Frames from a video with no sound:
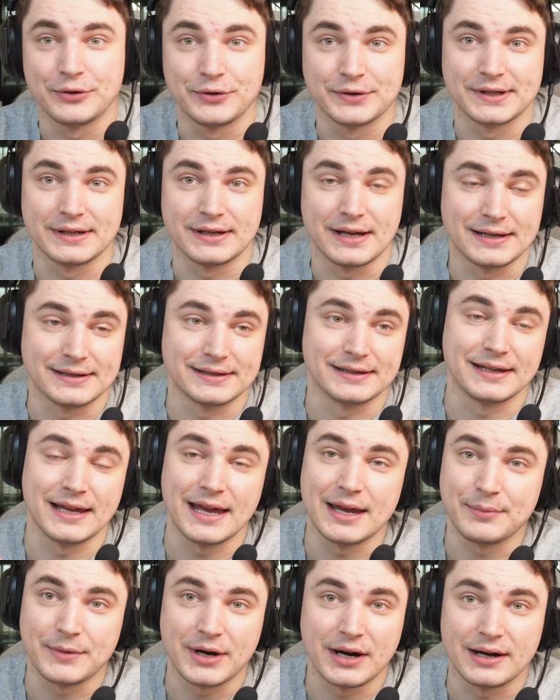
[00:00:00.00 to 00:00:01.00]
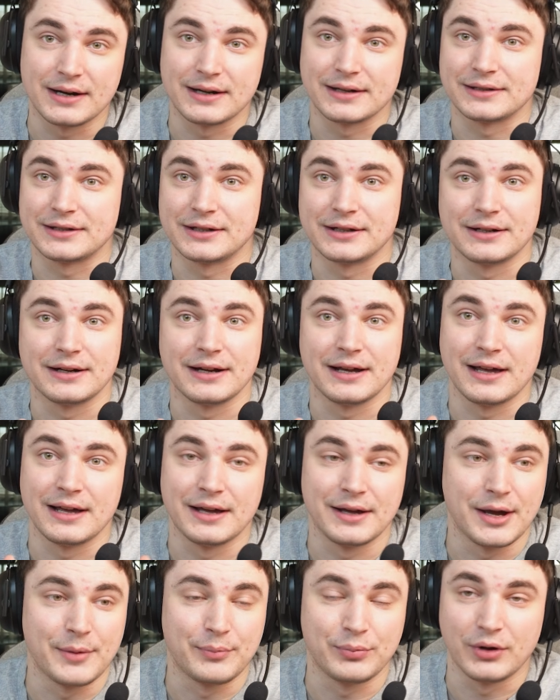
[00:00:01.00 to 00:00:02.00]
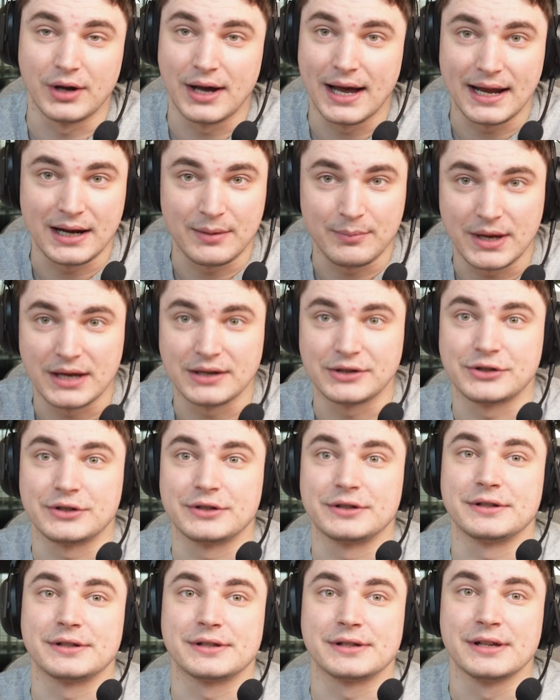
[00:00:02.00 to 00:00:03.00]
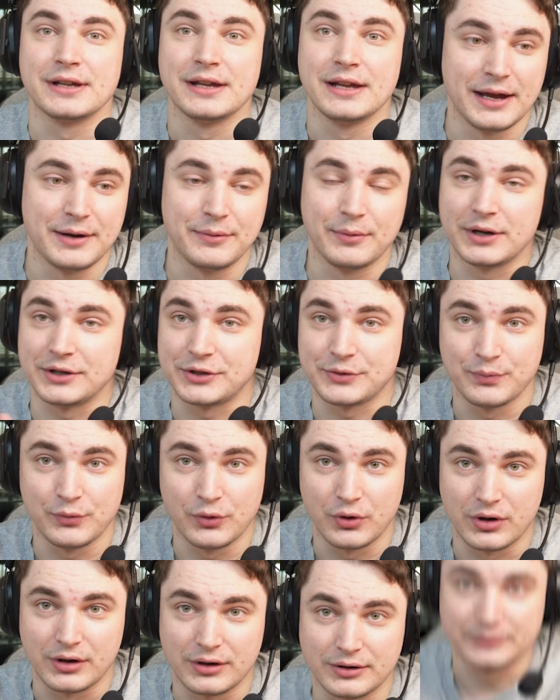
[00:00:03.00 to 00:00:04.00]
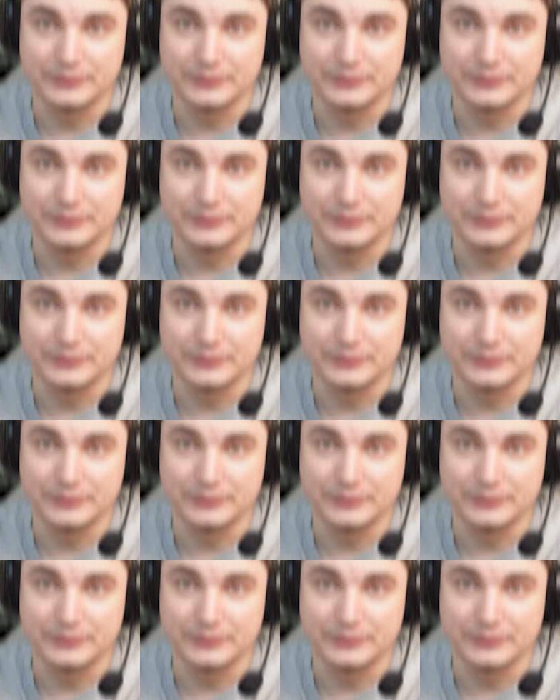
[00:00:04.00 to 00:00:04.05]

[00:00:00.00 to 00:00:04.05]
use it as a game character, apply animations, and much more.